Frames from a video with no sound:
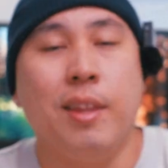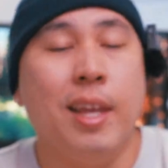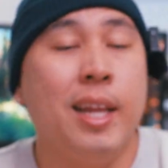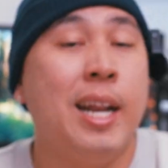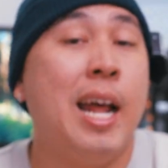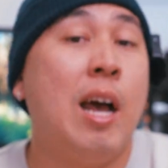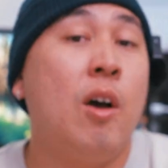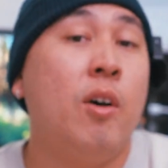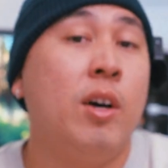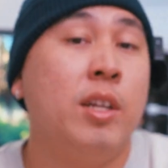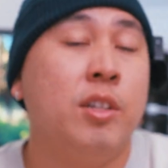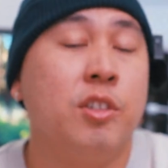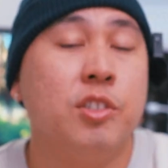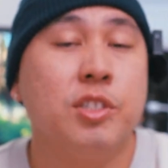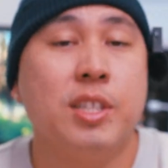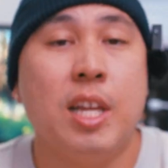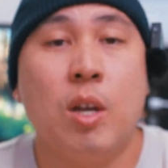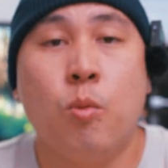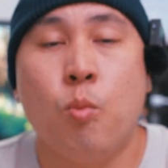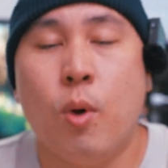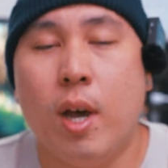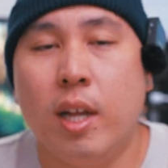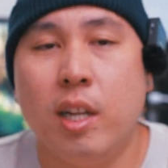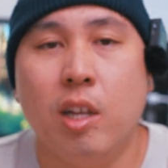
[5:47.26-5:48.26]
then I'll
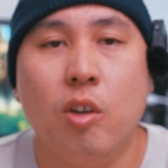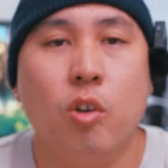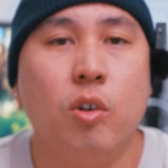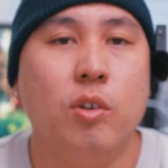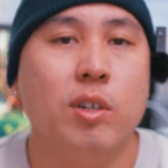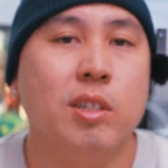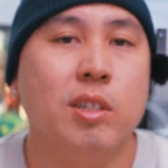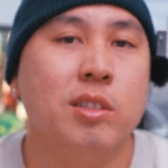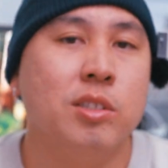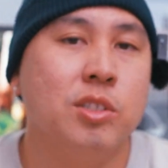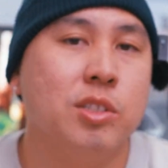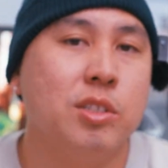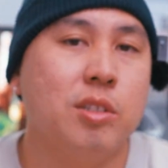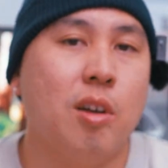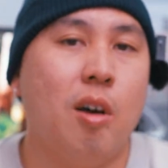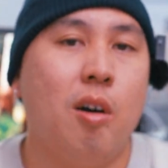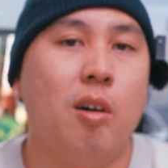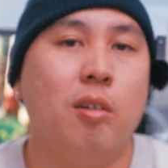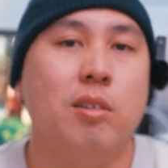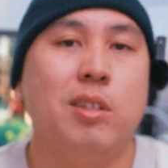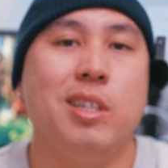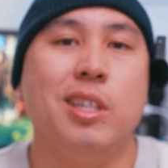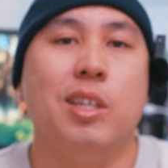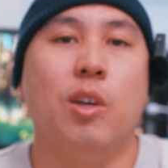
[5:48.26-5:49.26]
understand why they will
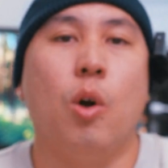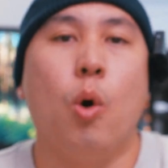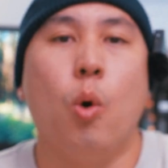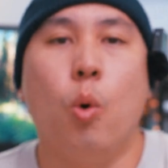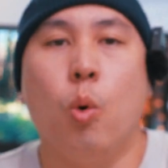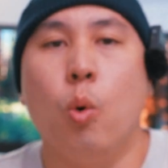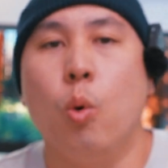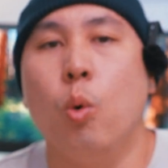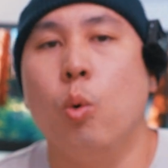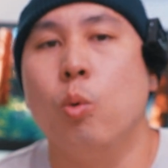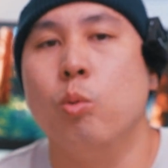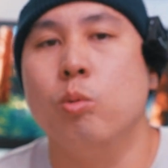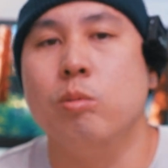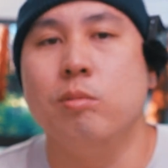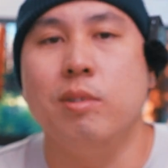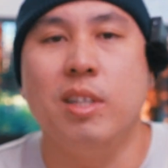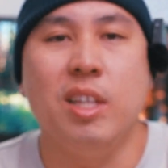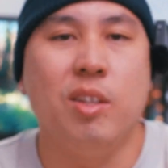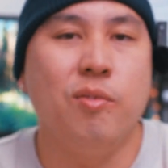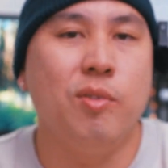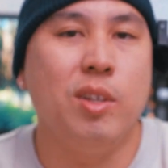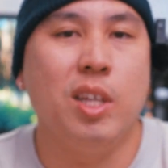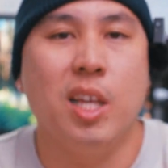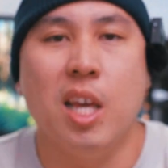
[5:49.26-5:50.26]
install the old
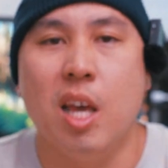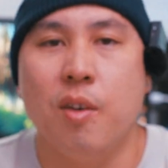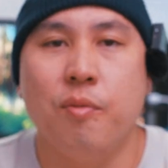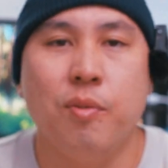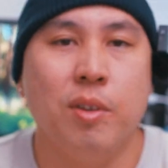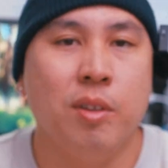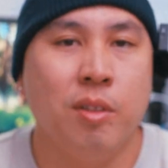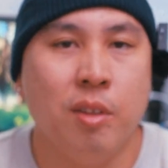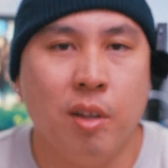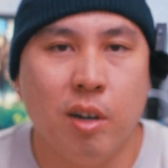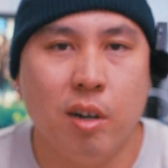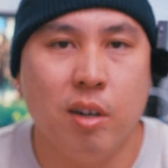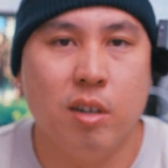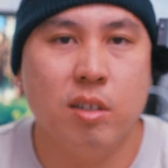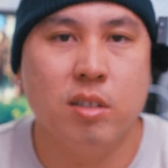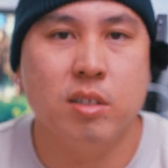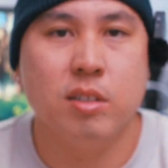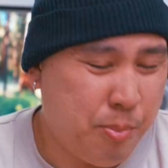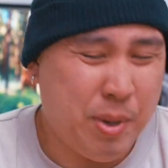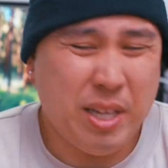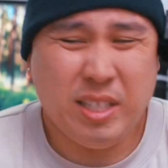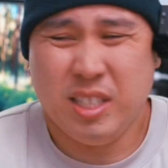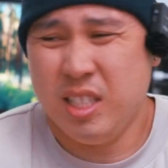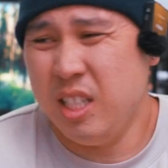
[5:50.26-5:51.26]
EVF in there,
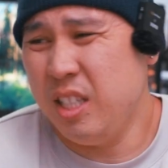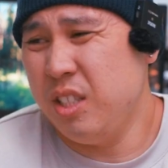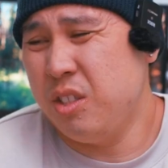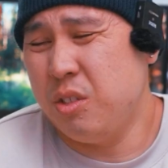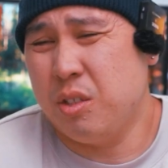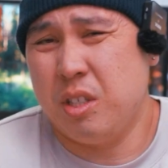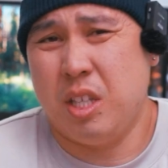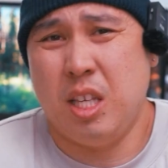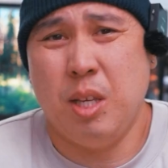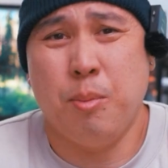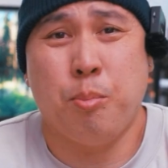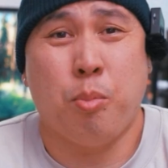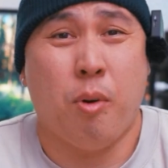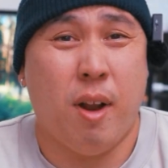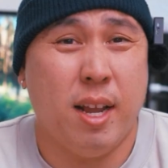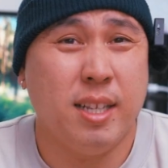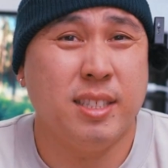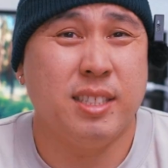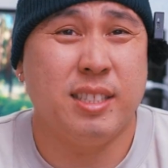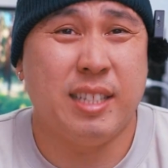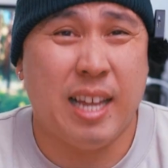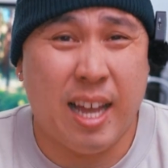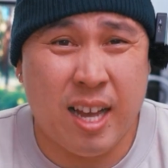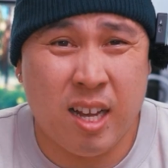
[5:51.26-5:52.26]
basically to keep
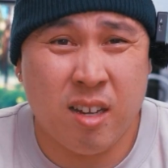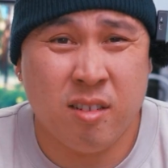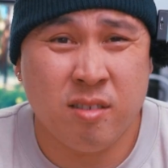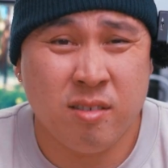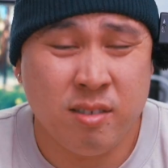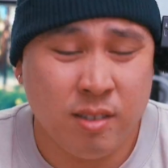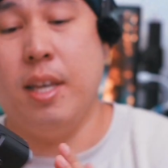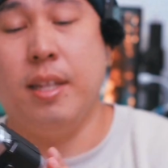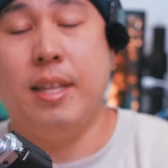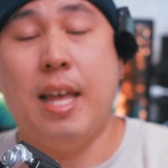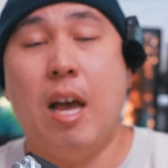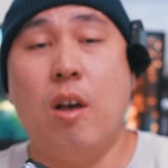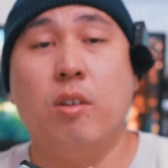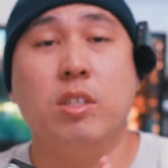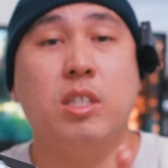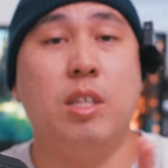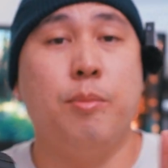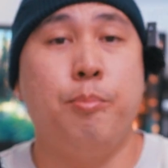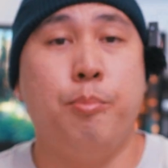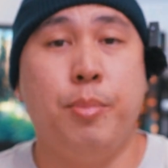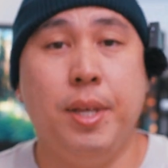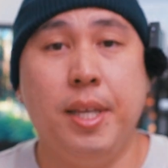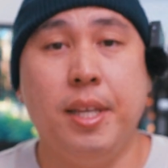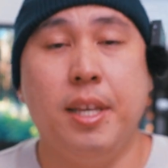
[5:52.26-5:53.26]
price down. Okay, that was the
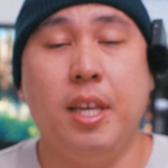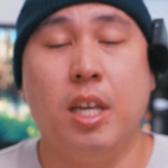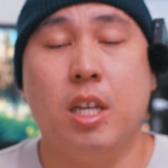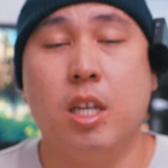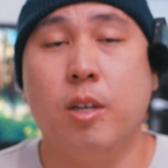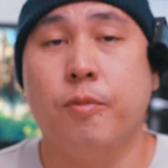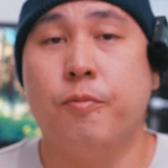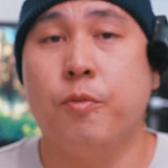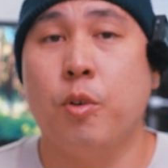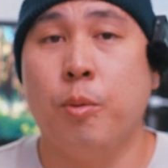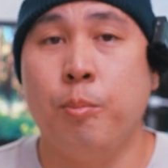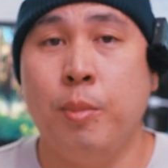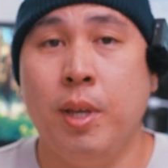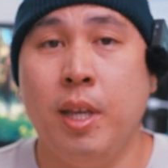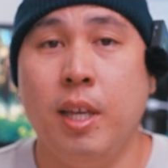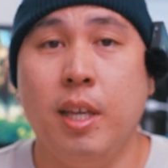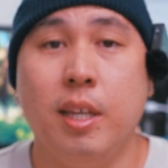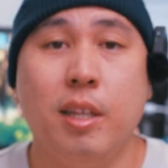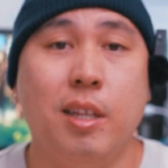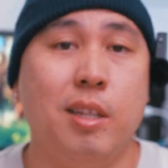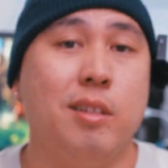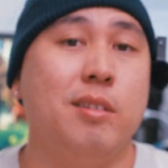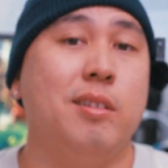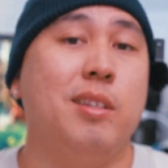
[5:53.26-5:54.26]
big hiccup for
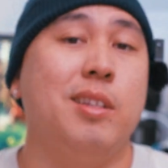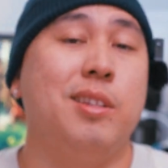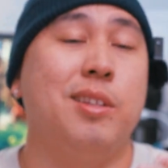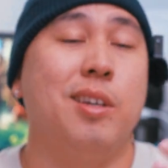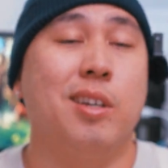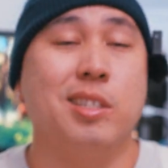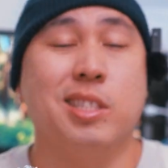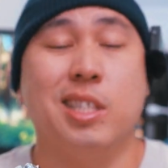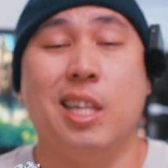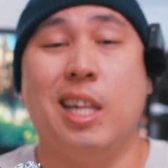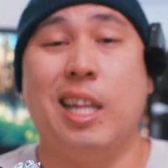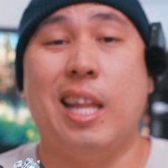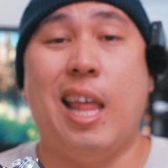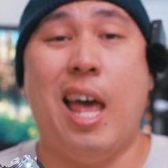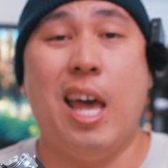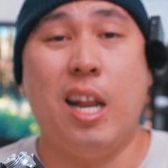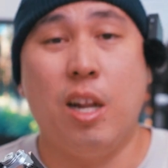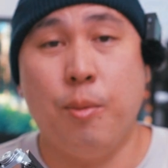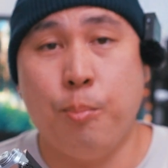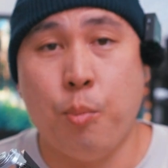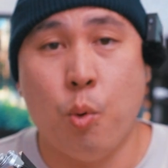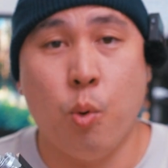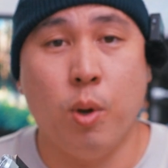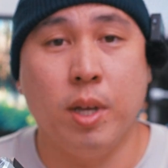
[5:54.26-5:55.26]
me. It deducts a lot
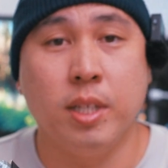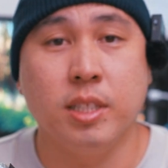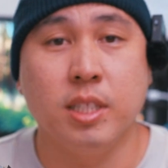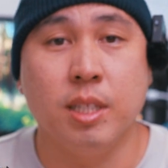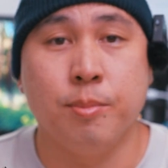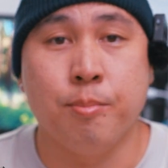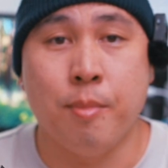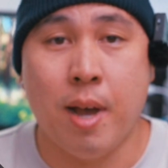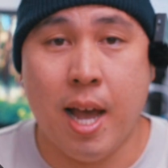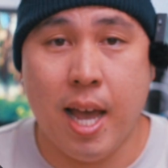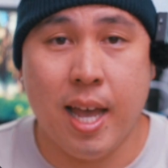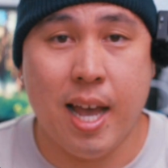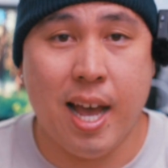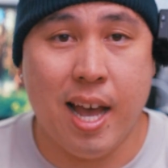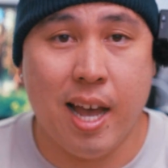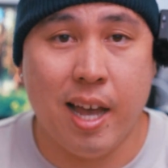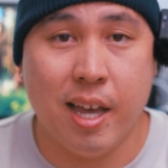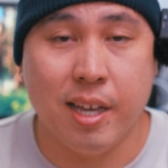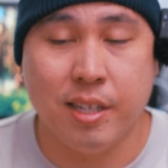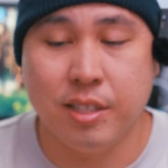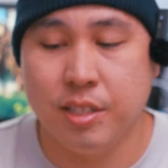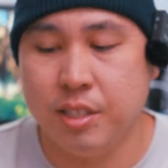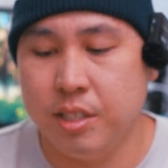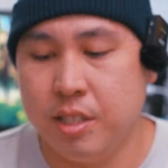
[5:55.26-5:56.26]
of points in my
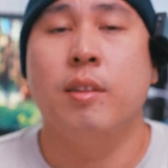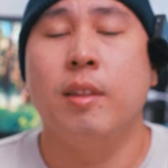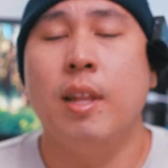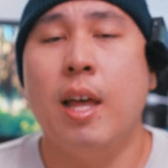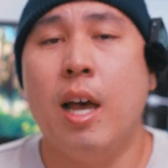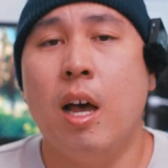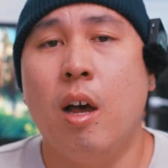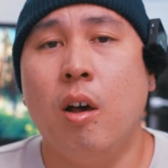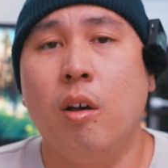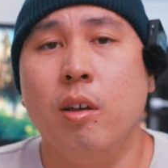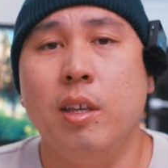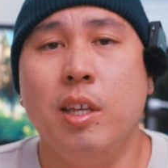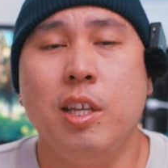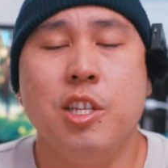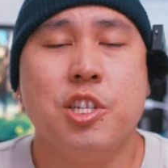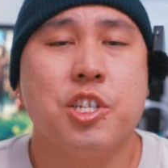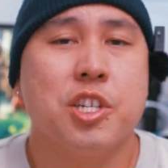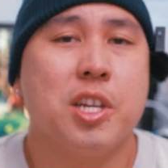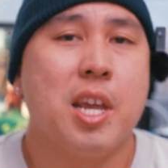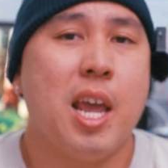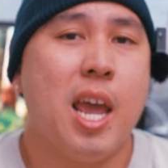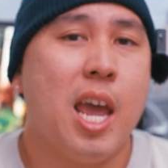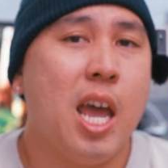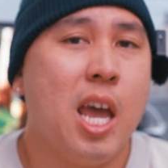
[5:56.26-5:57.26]
eyes. Now, each
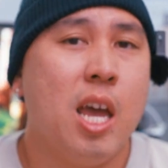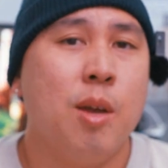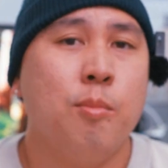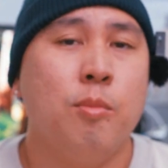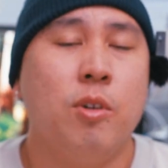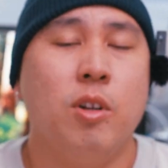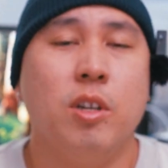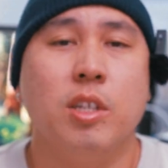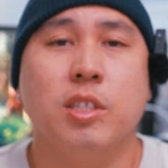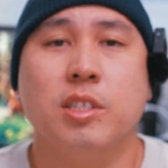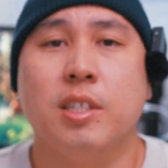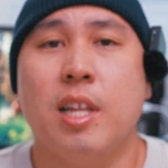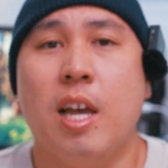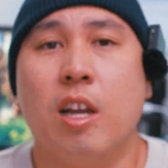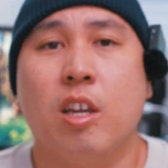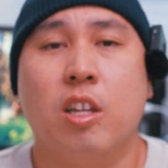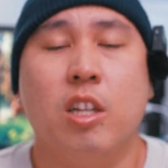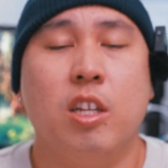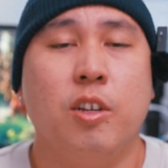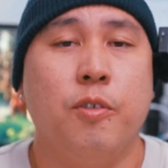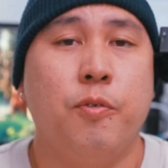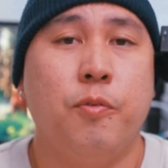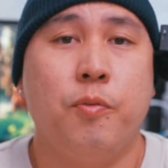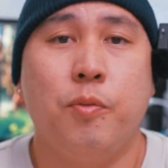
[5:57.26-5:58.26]
camera is not
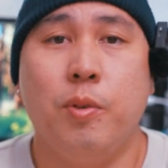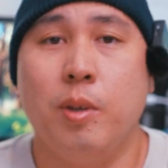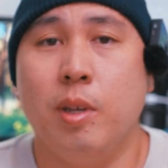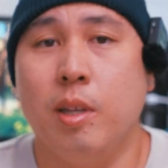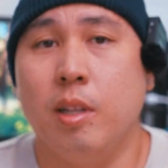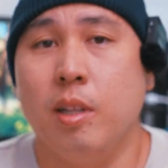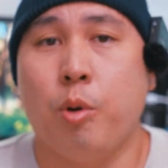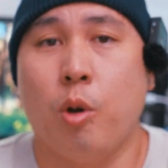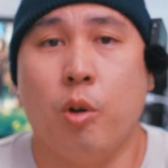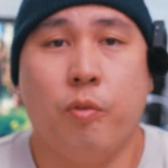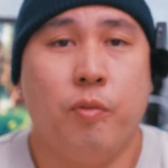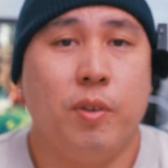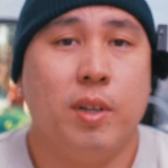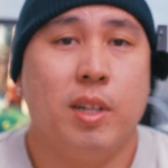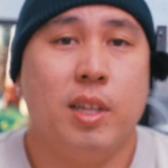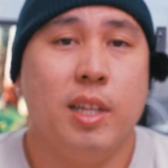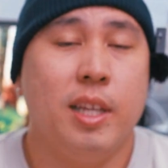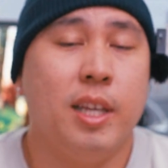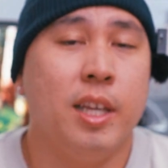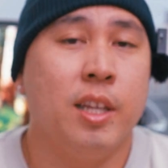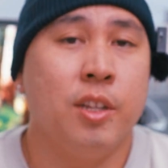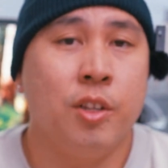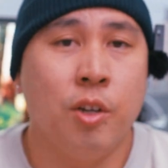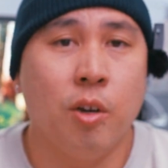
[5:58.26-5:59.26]
gonna fit
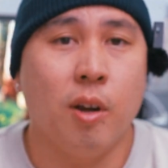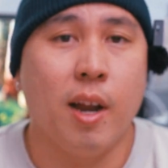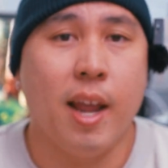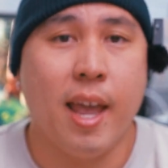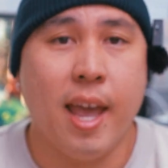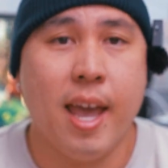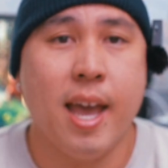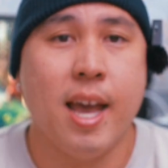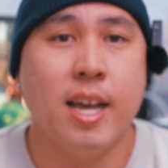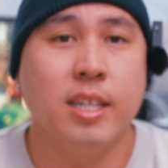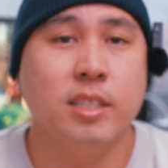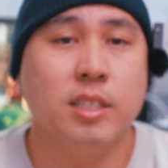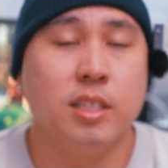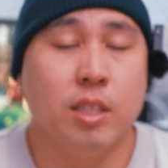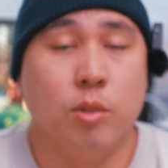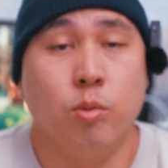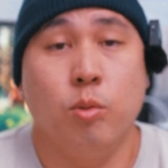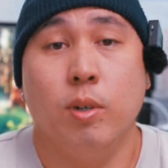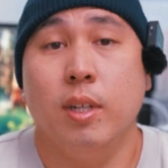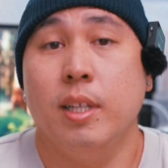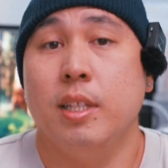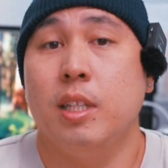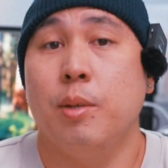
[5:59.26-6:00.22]
perfectly in your hands. It really